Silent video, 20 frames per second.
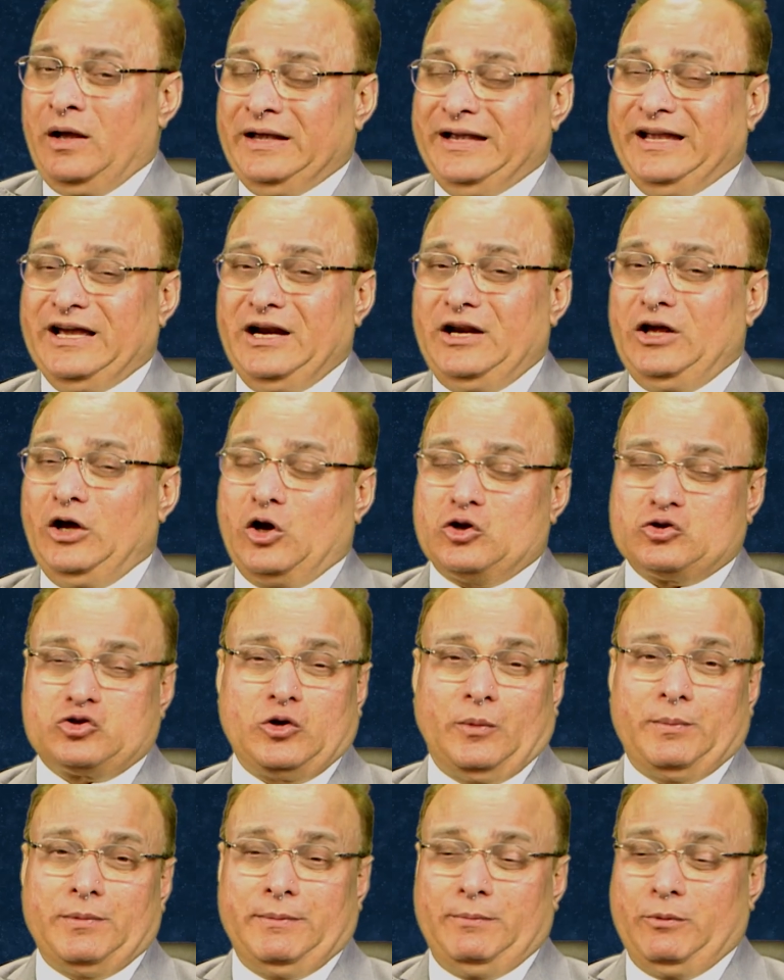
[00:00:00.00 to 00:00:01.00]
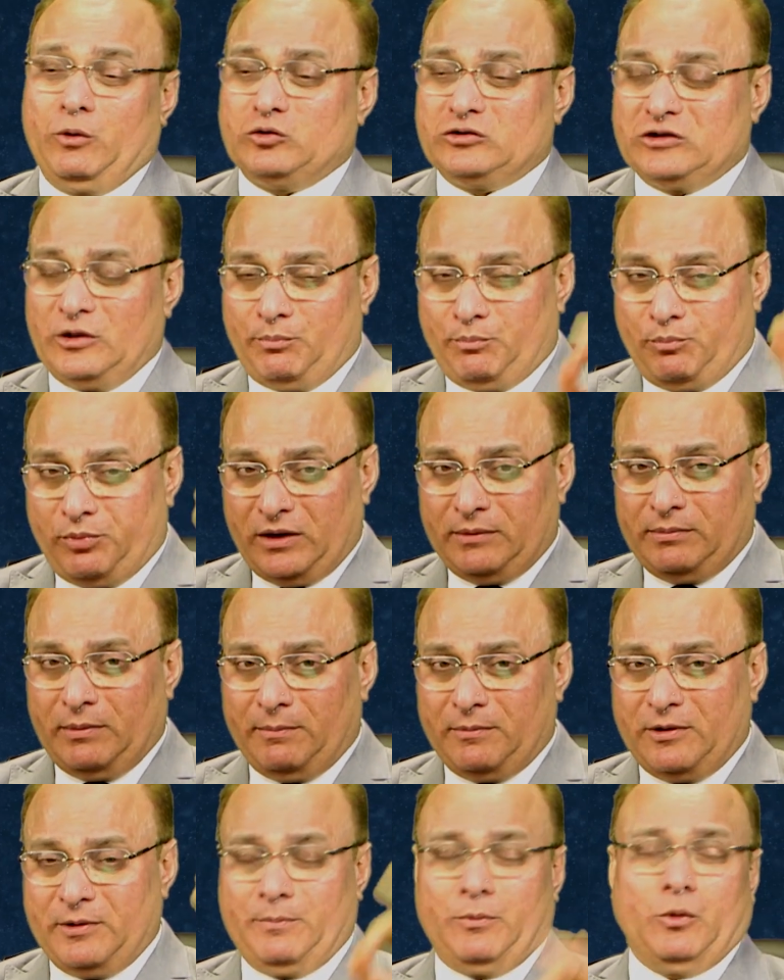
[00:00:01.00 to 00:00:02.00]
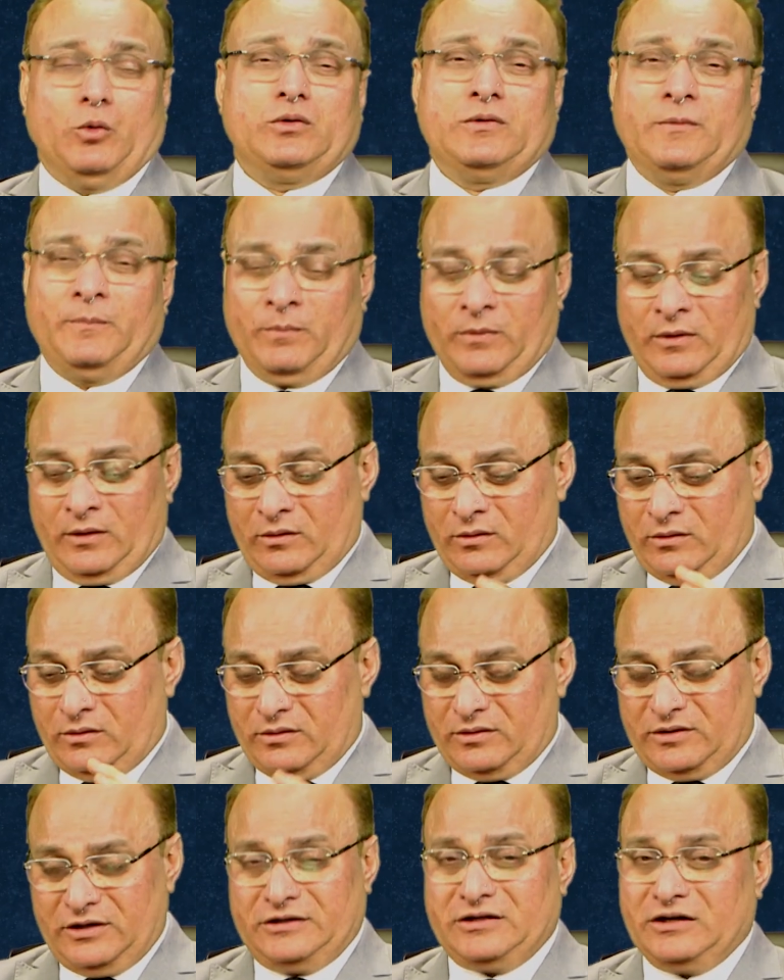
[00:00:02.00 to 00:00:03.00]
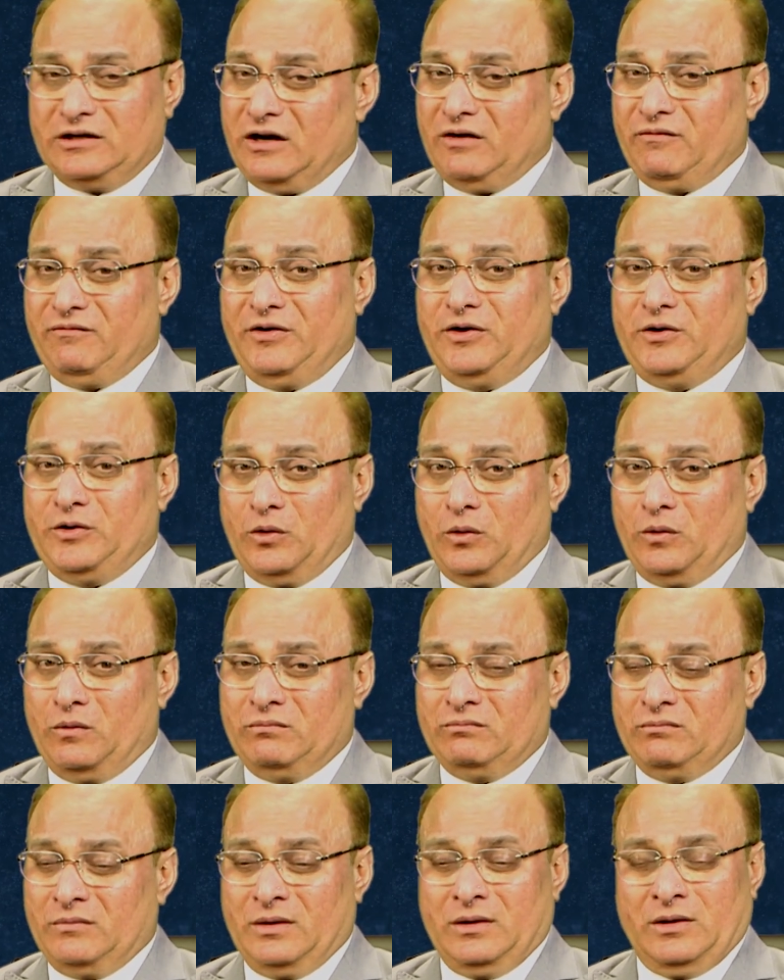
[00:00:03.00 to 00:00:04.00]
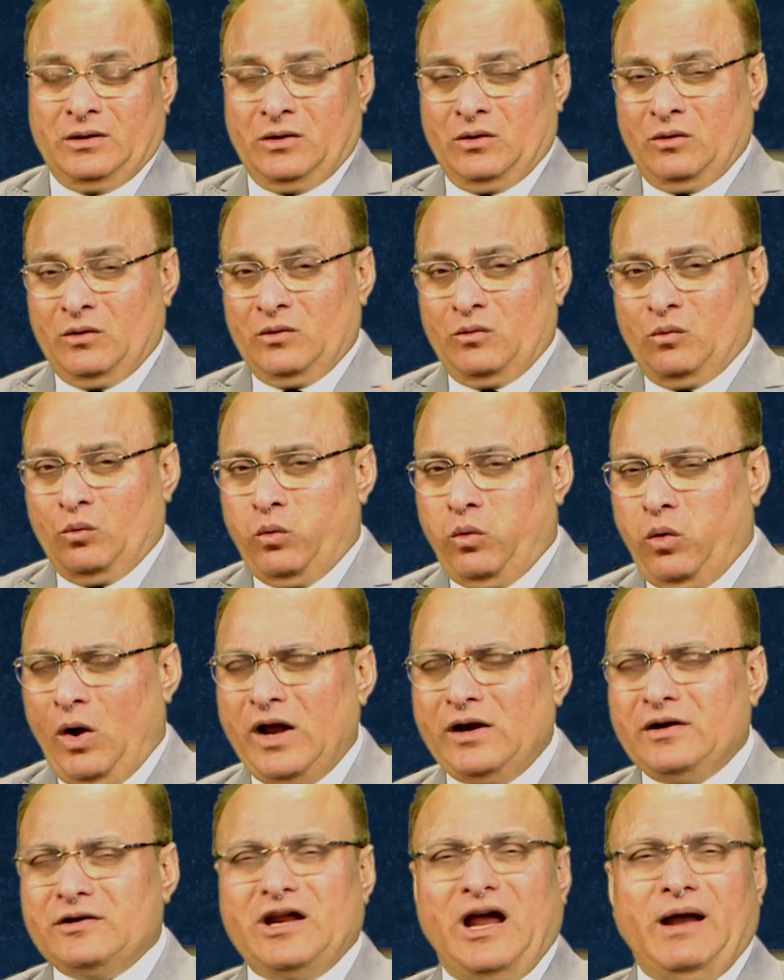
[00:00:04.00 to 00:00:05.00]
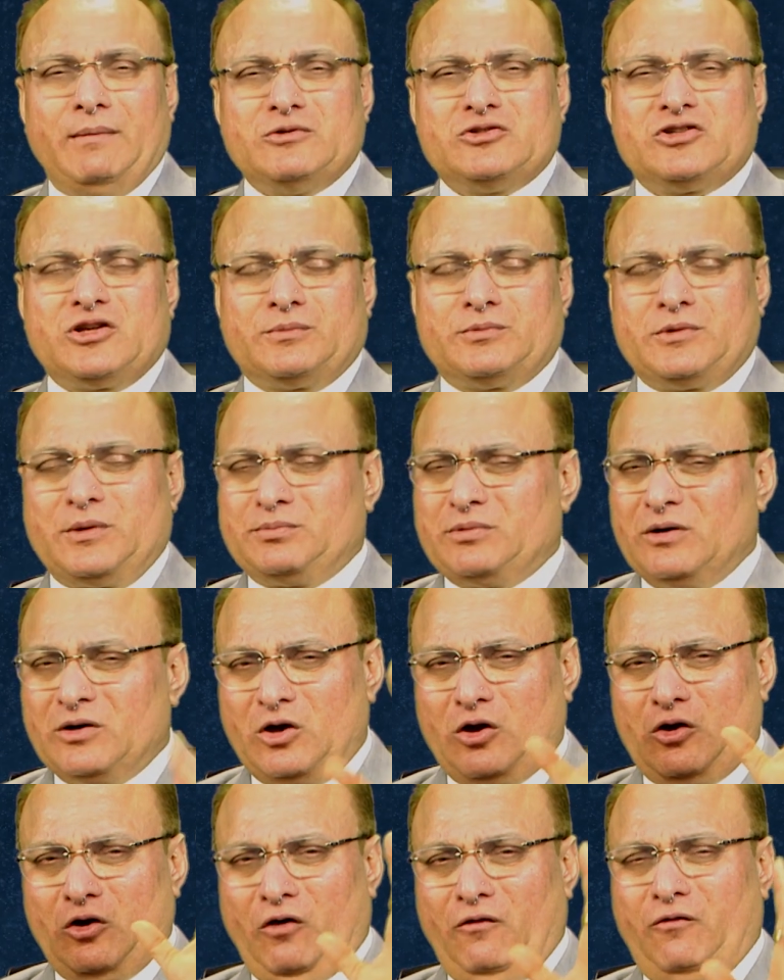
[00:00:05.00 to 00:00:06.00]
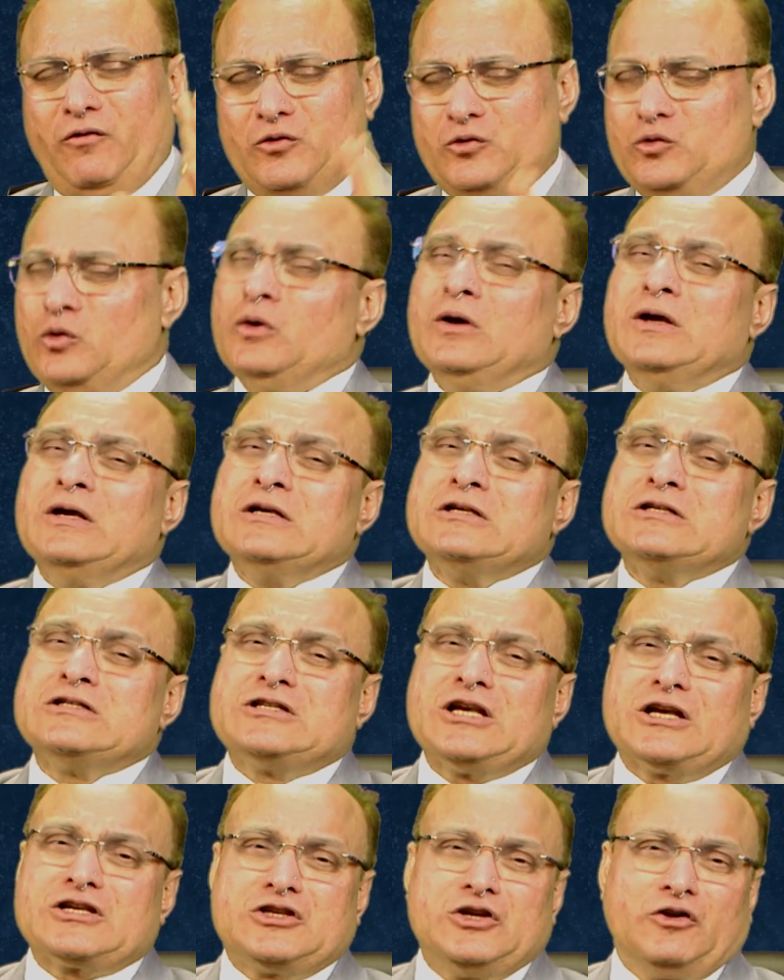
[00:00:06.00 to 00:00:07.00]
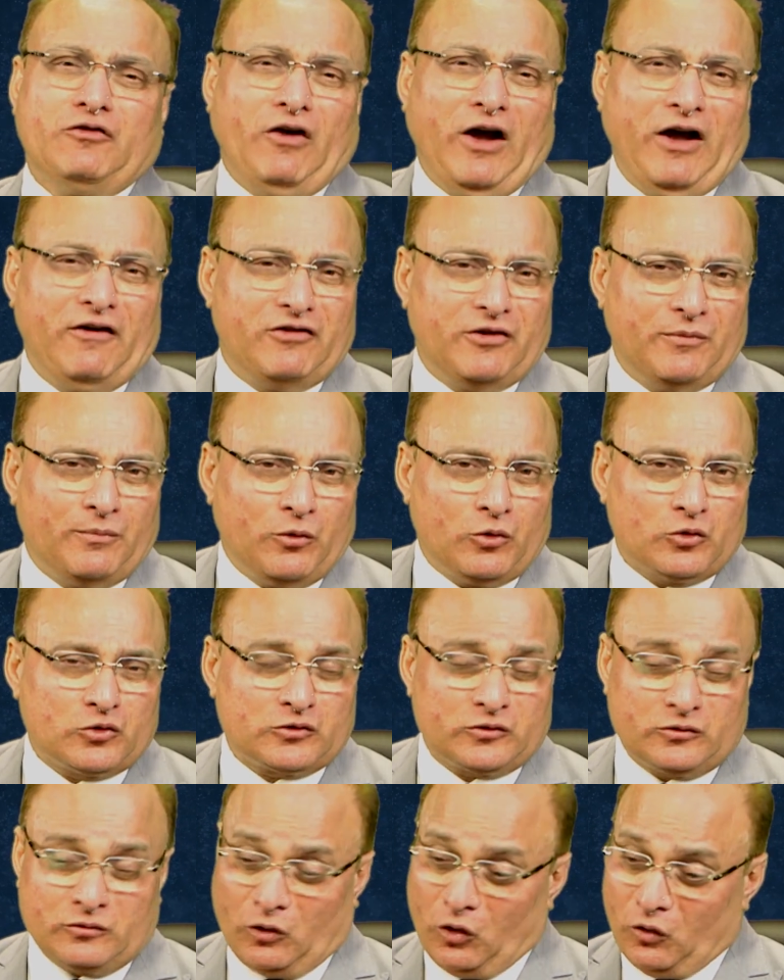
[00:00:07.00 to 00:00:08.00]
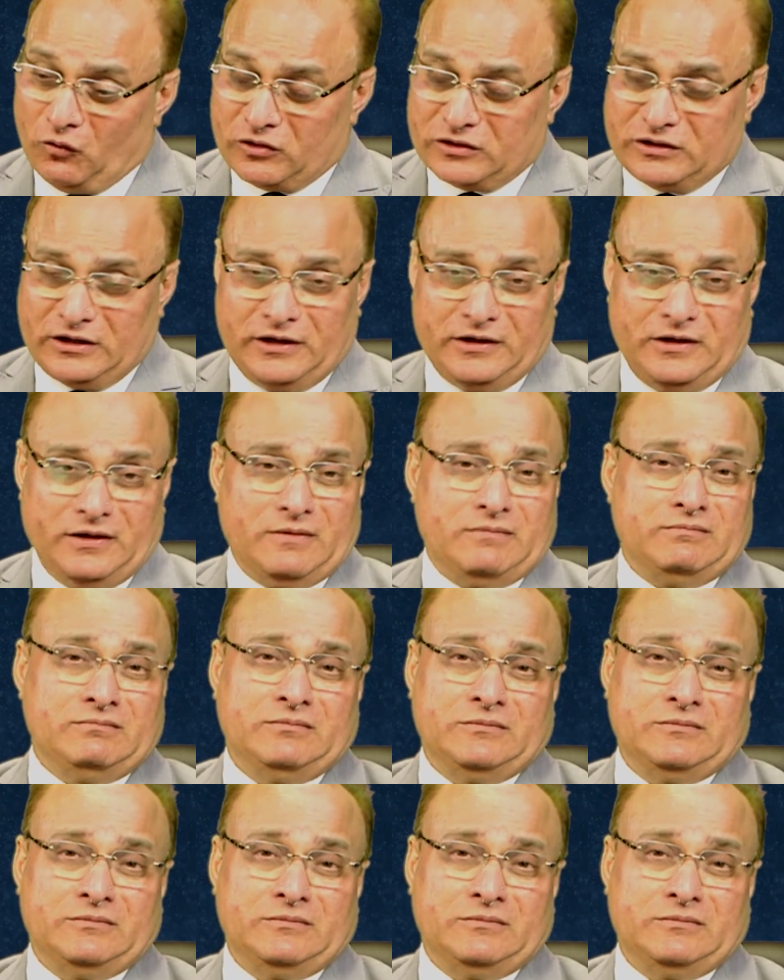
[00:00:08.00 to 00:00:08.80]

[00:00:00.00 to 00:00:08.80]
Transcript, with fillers: yearly horoscope report, the premium report, written and video. One diamond subscription can offer you 65 reports over the year.